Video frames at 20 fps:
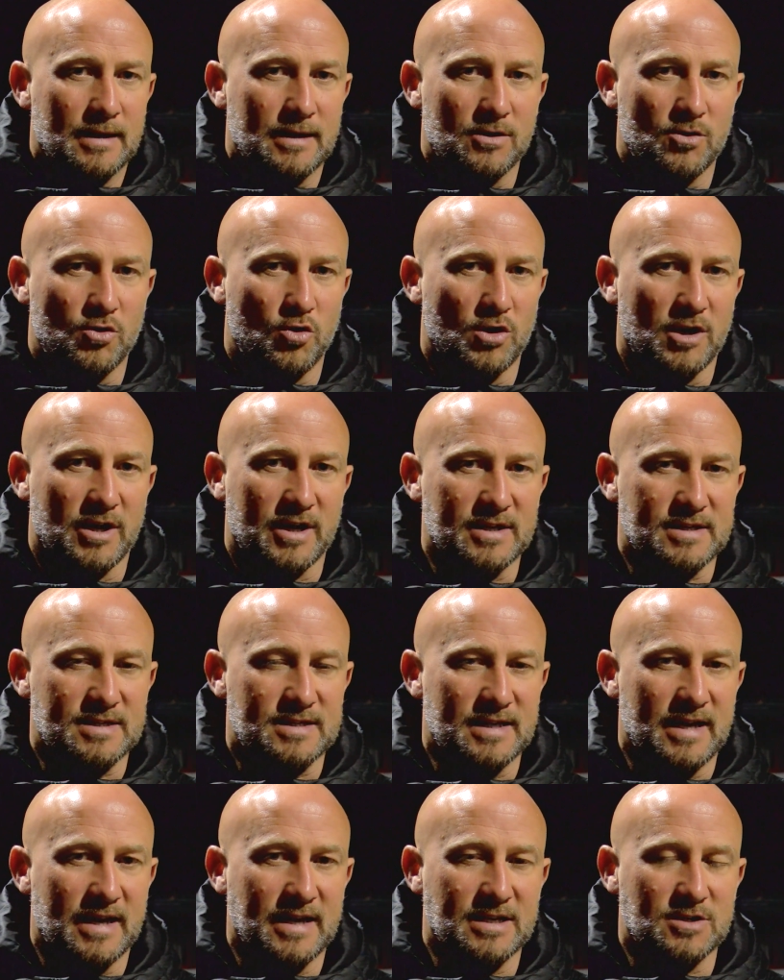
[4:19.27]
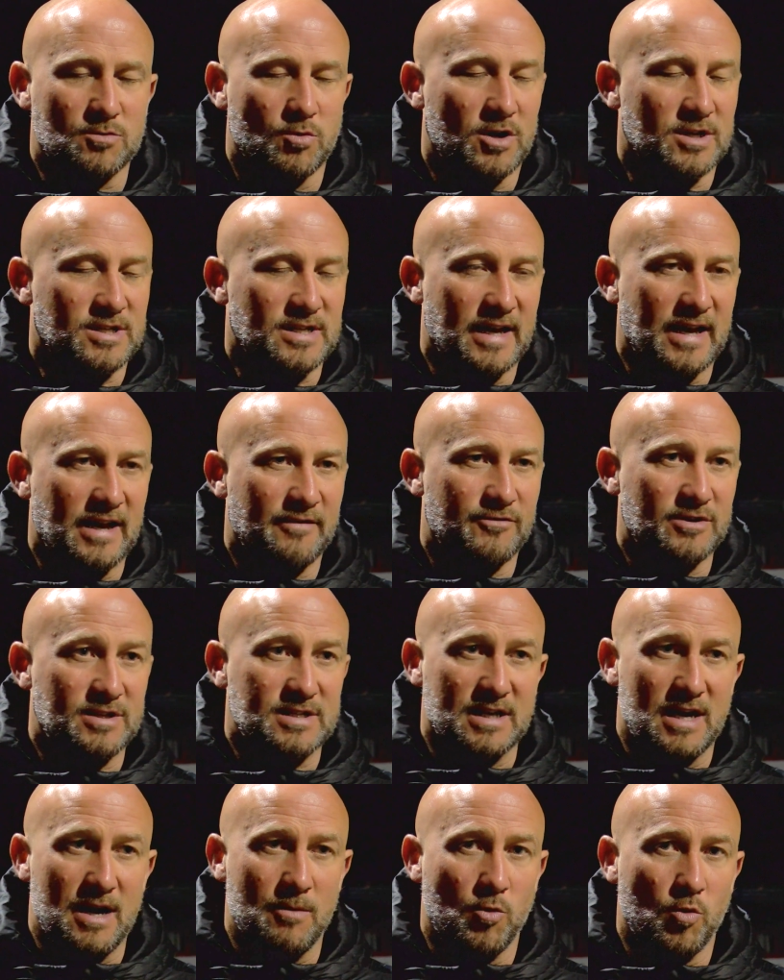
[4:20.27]
All I can say is what I say every
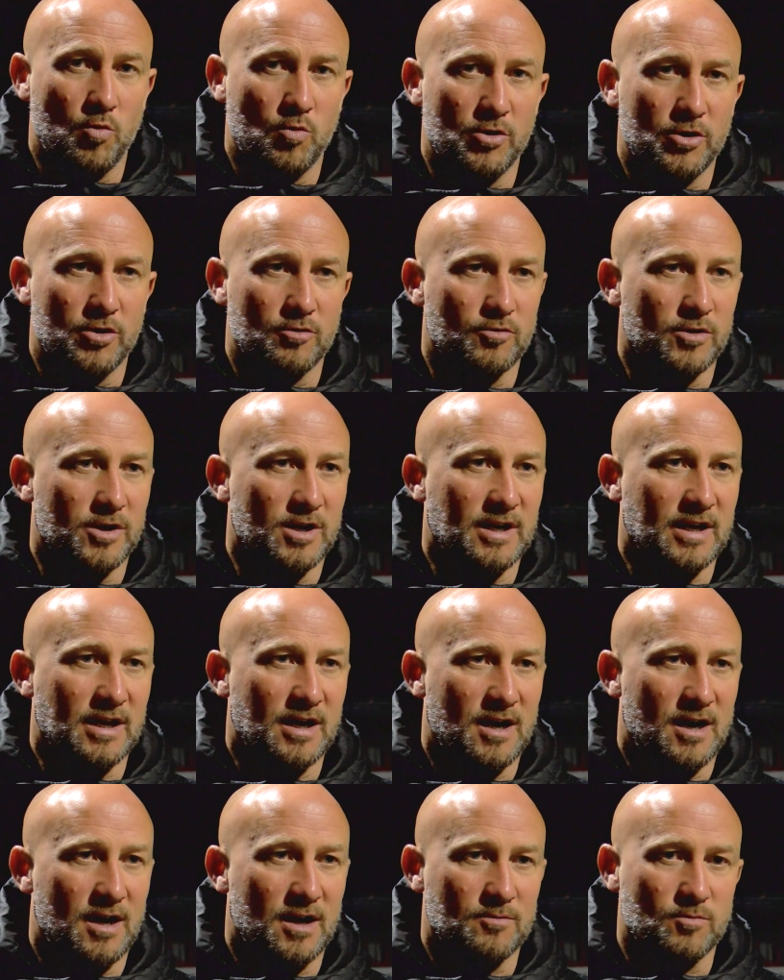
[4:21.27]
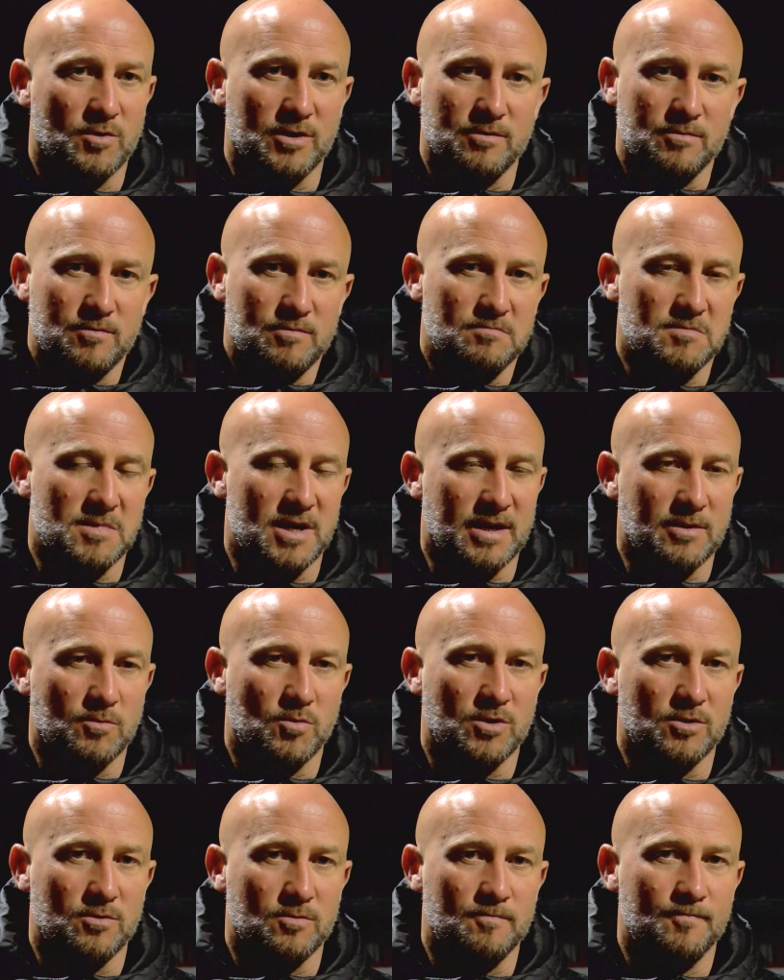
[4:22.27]
time: we'll work really hard. We'll
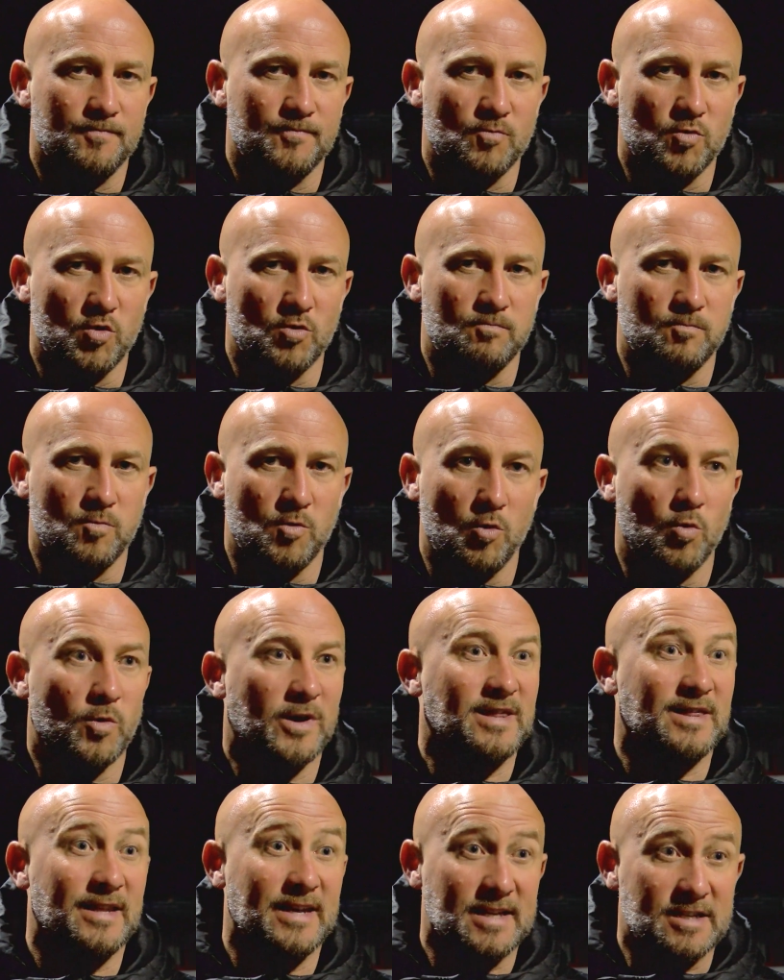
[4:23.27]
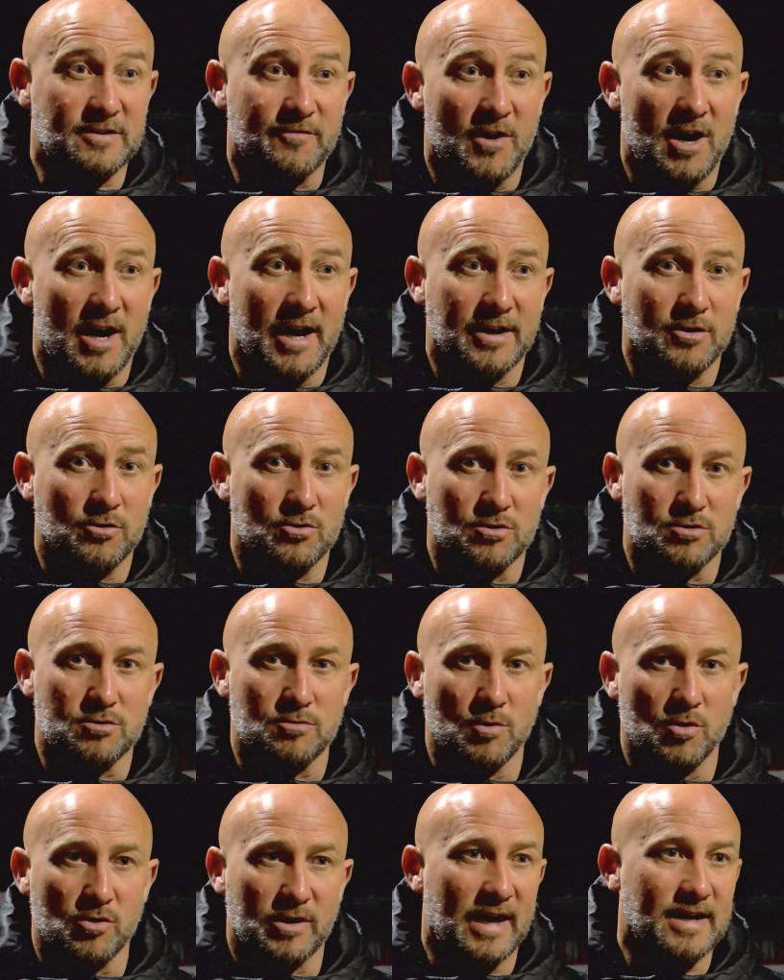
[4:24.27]
win these finals,
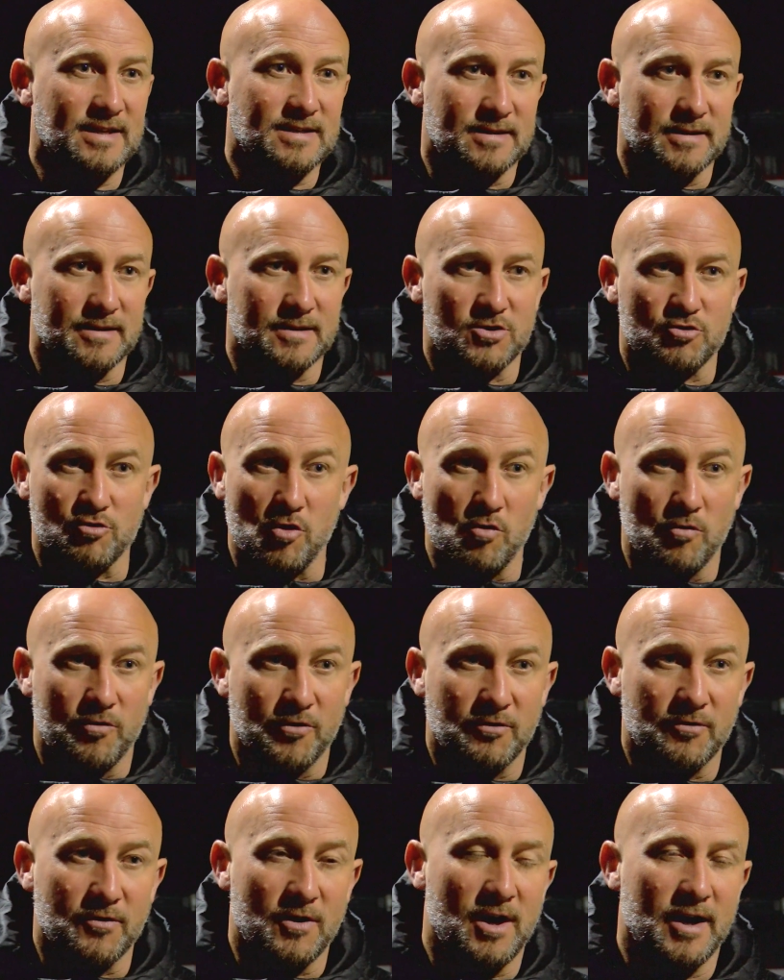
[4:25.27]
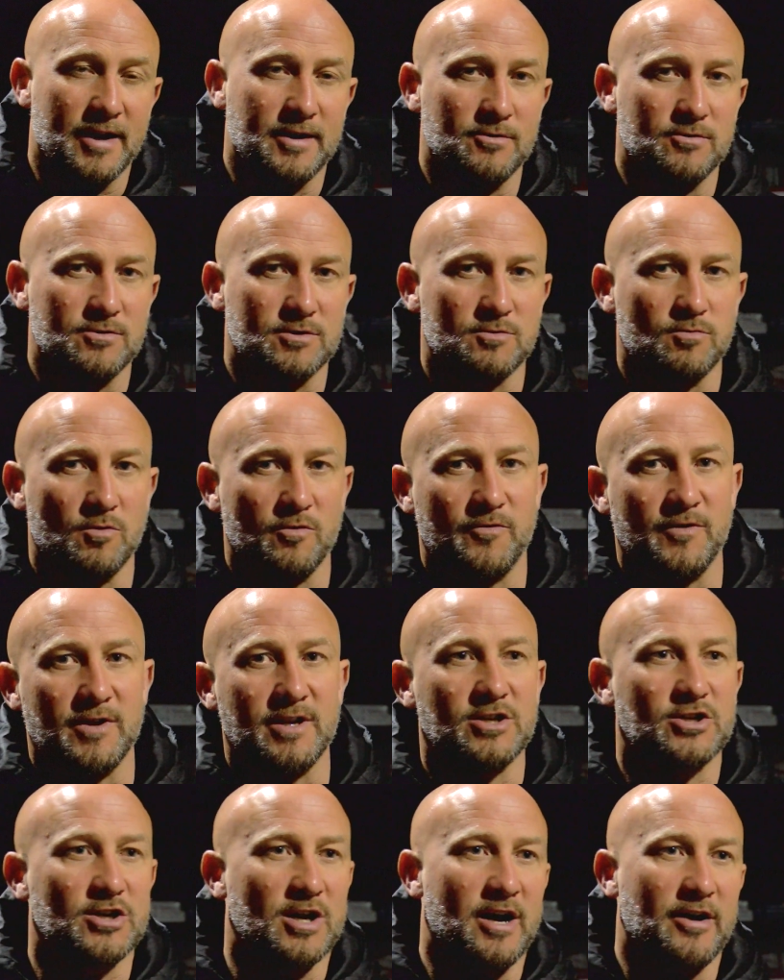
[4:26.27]
we'll get to trophy finals, we'll
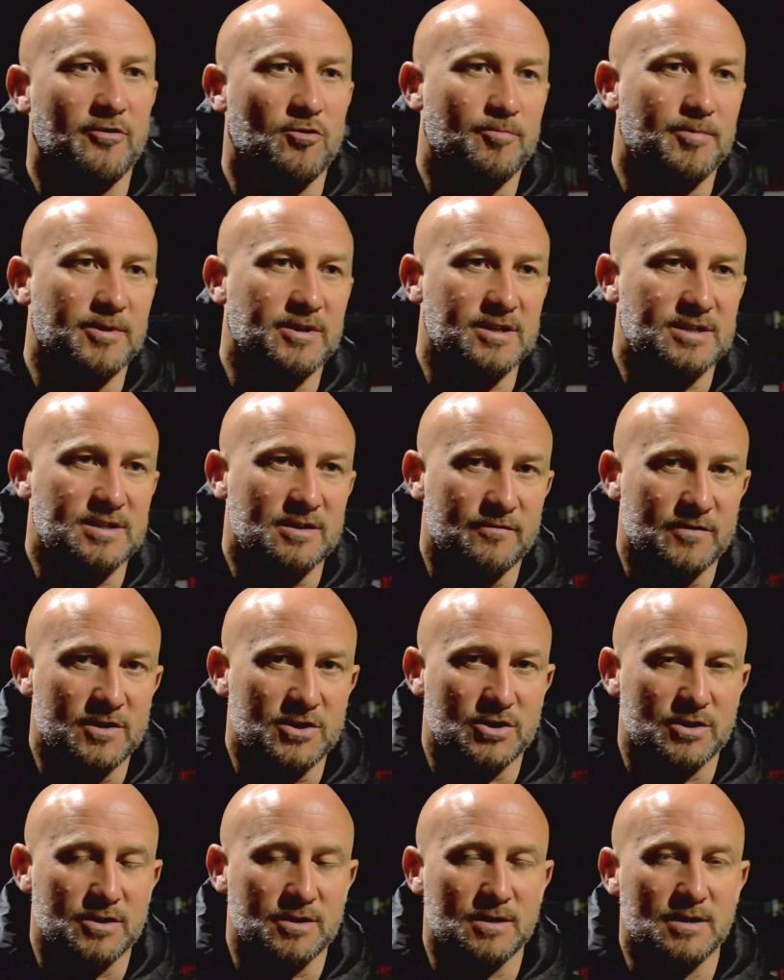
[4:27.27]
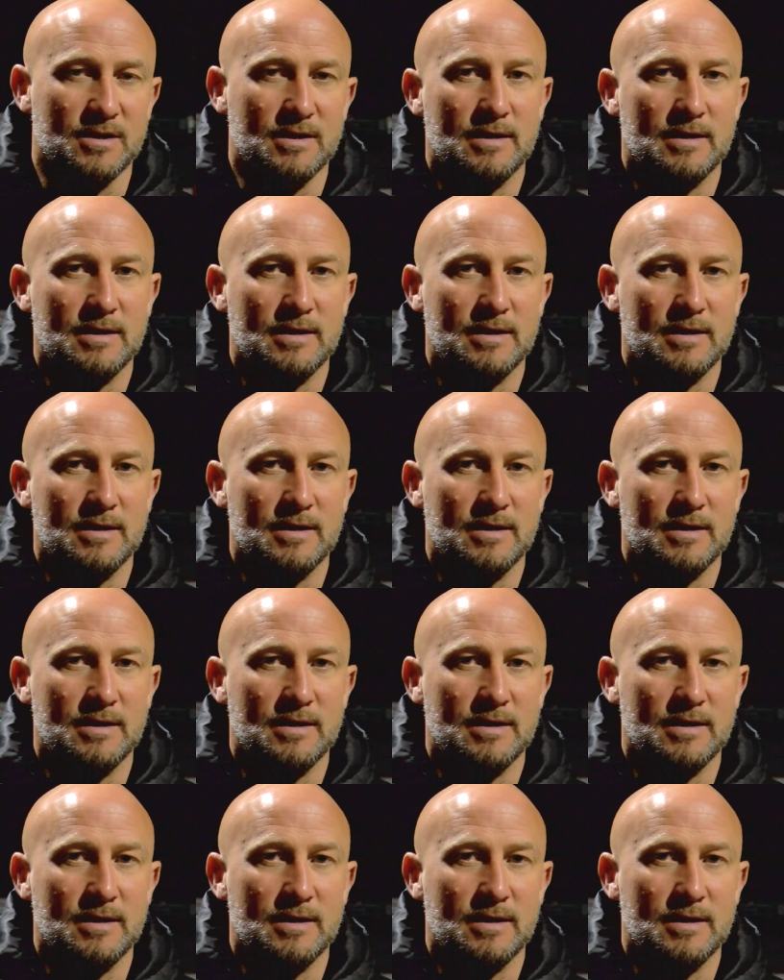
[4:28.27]
finish higher up in this division.